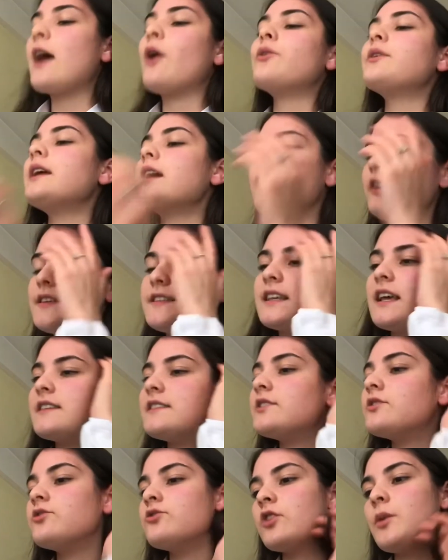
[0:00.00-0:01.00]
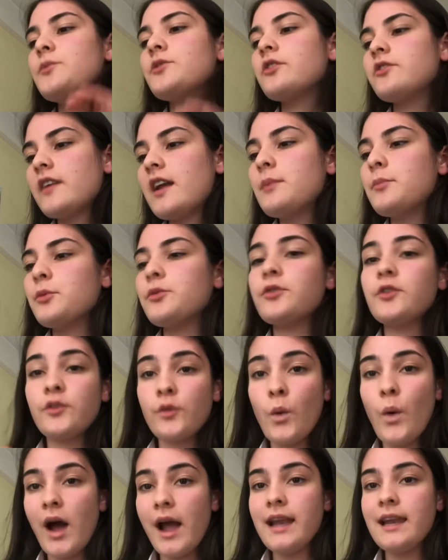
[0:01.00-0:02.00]
On here it says the rooms are available for
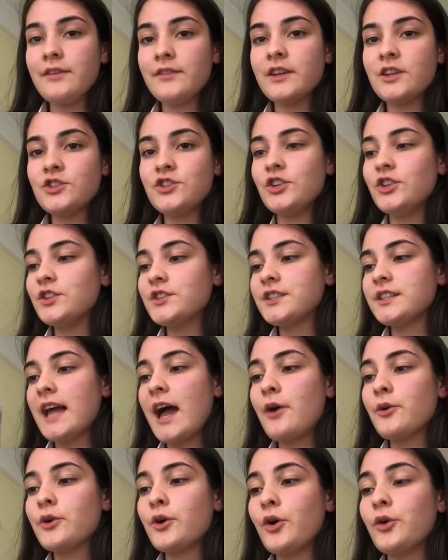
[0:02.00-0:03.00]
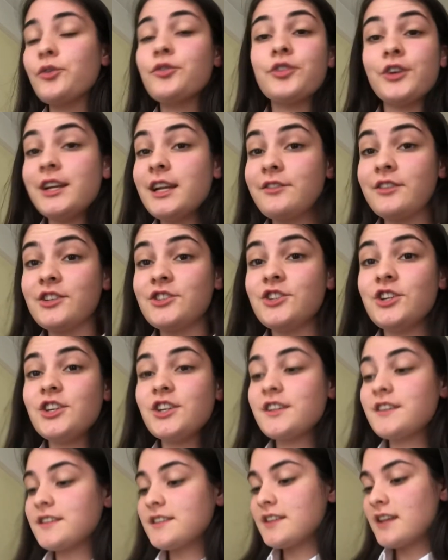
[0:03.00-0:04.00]
quiet living students and alcohol-free living
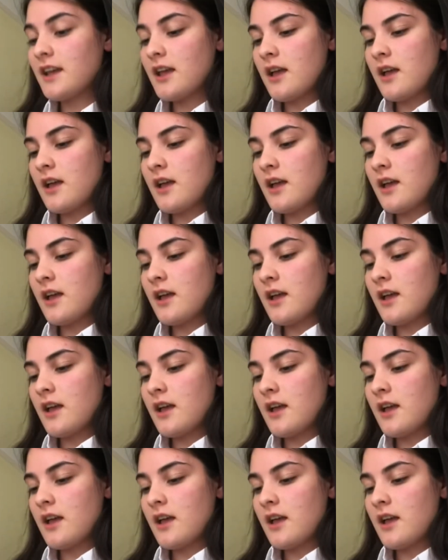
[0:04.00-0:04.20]
students.